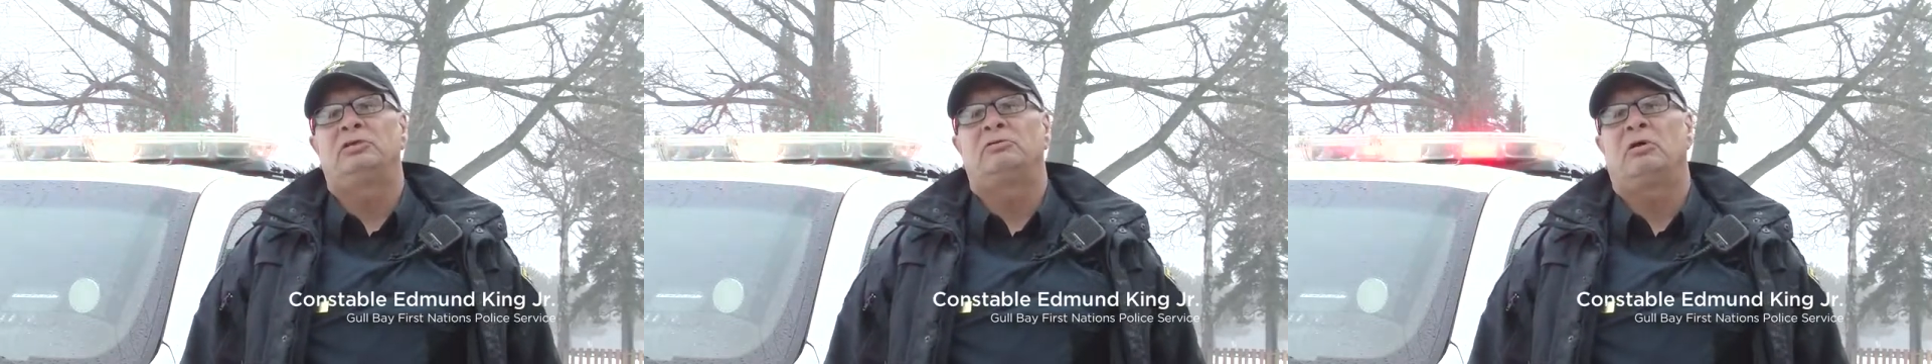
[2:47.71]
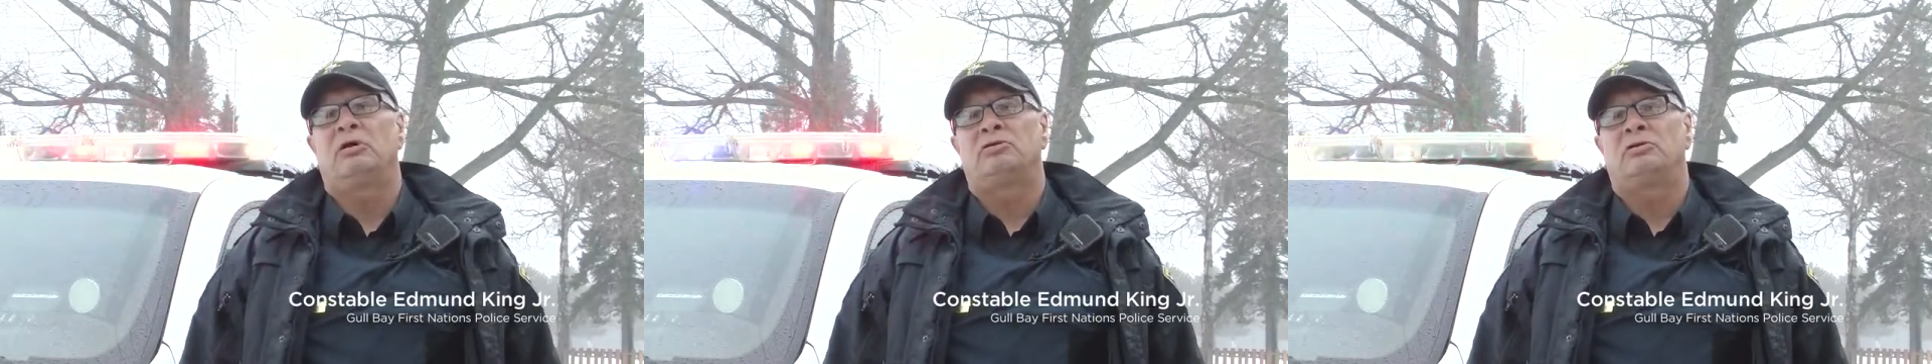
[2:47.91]
he
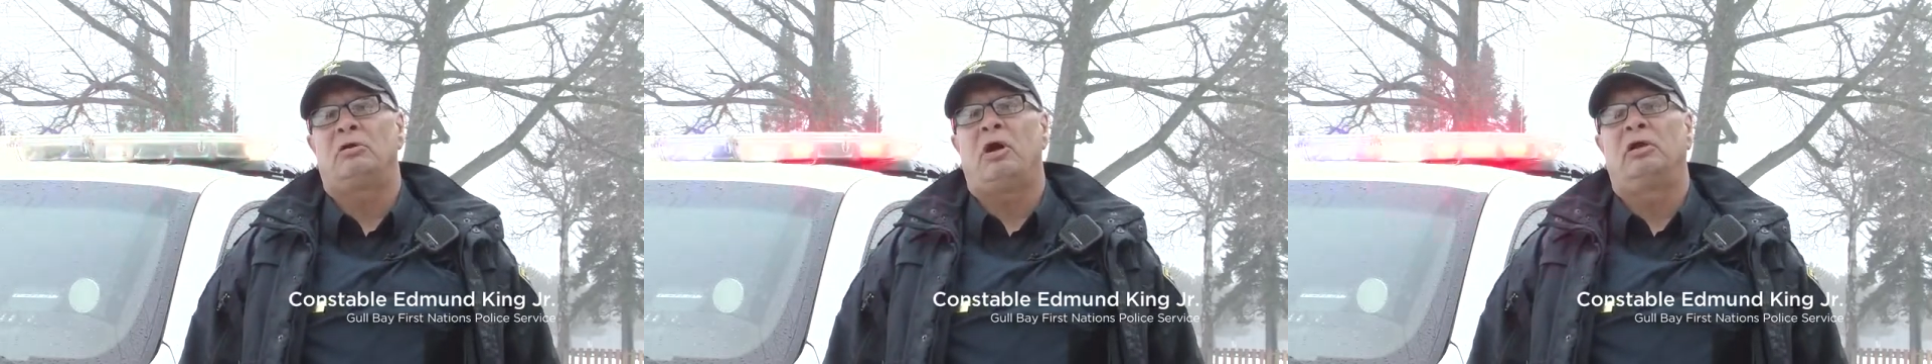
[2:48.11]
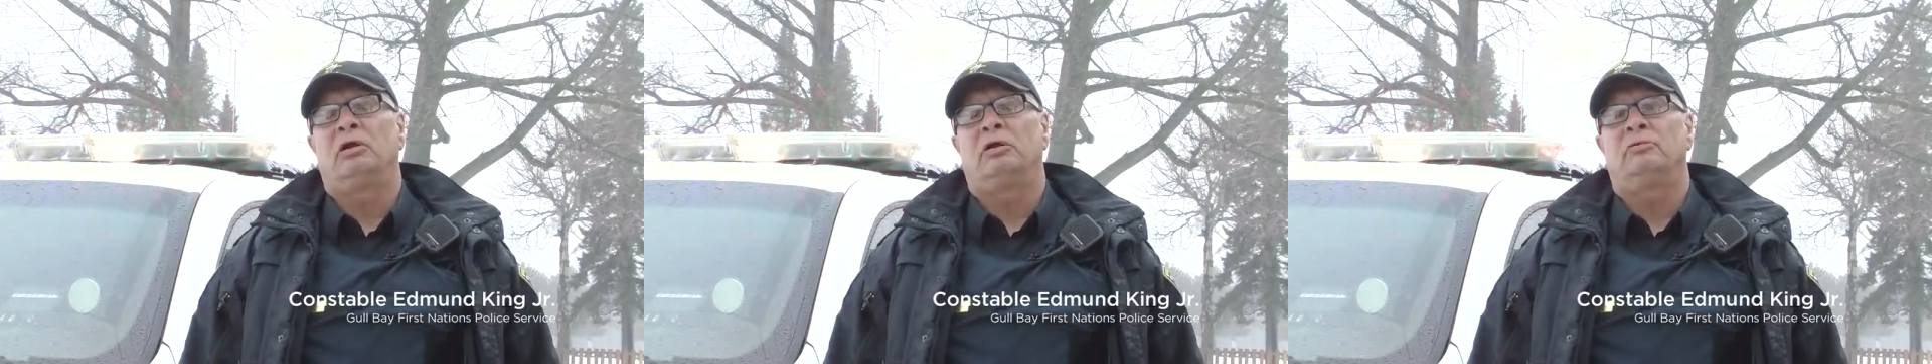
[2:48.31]
was
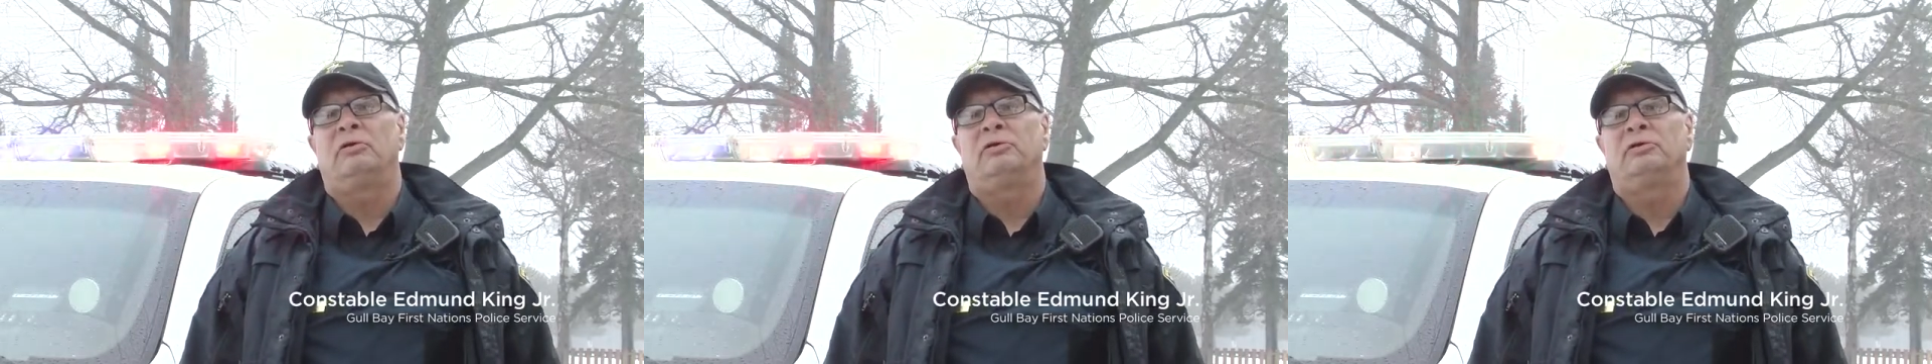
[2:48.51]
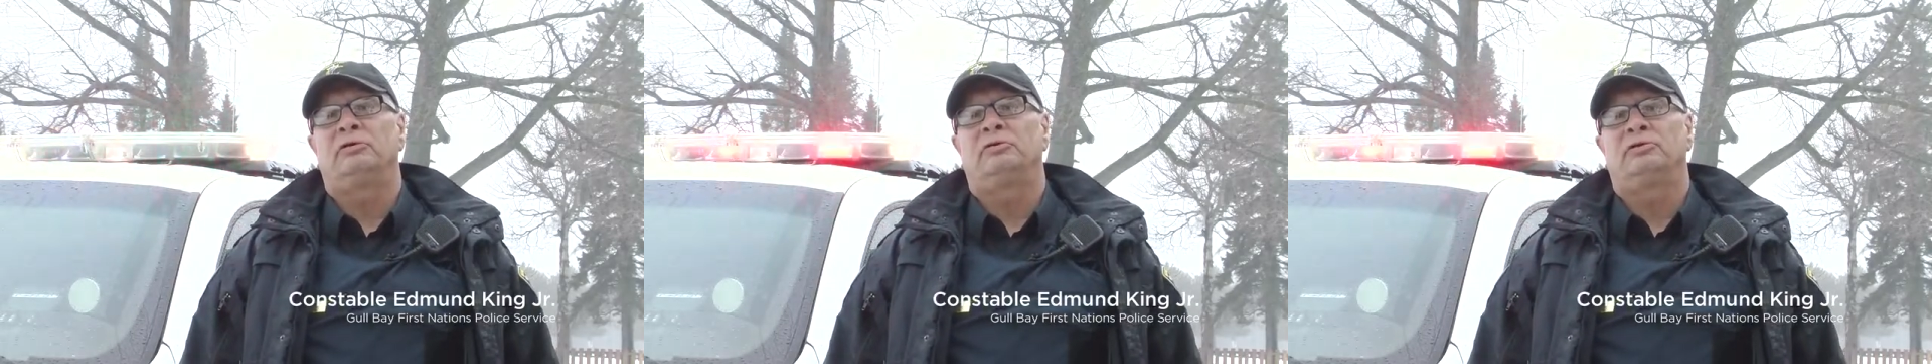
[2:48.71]
struggling
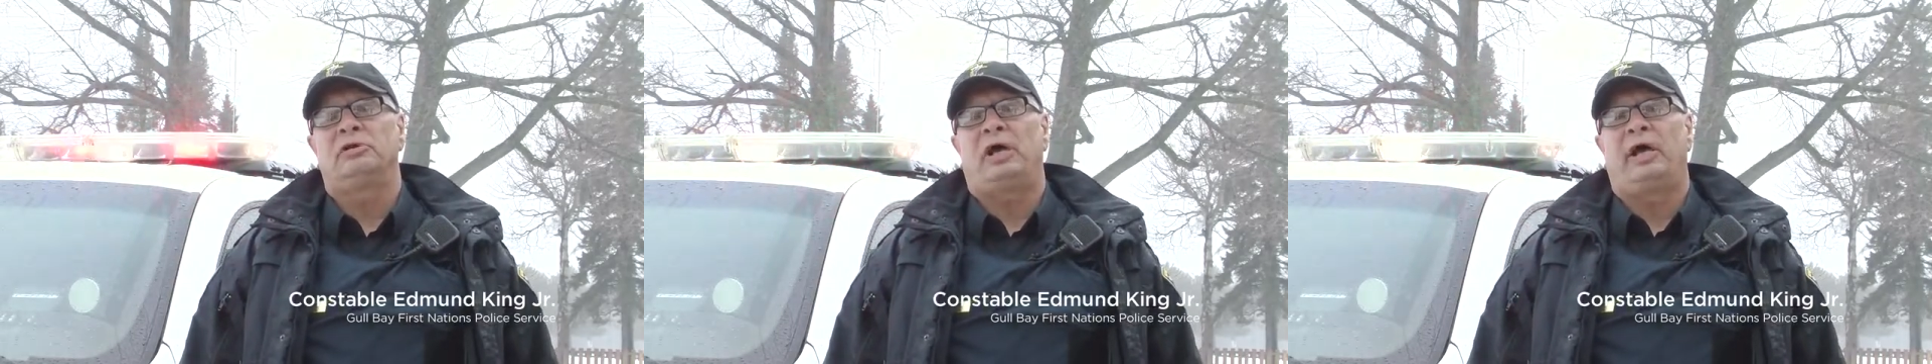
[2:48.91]
with his